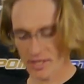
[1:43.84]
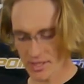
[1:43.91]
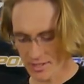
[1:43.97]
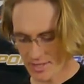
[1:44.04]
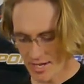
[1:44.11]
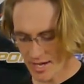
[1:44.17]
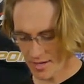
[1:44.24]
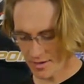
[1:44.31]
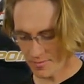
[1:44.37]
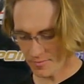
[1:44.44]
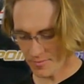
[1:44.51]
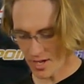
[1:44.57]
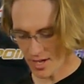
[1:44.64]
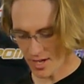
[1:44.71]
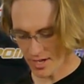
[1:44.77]
I can take
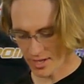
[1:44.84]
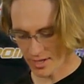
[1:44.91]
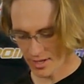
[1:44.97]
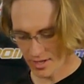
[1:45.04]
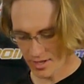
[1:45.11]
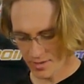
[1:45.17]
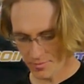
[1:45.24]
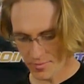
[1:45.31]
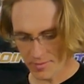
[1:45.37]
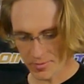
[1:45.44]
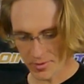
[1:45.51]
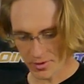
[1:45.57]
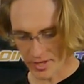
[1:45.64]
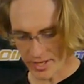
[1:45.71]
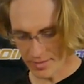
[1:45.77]
my
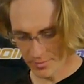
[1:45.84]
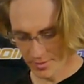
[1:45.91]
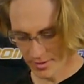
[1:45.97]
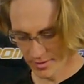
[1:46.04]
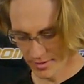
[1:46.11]
bumper clamp.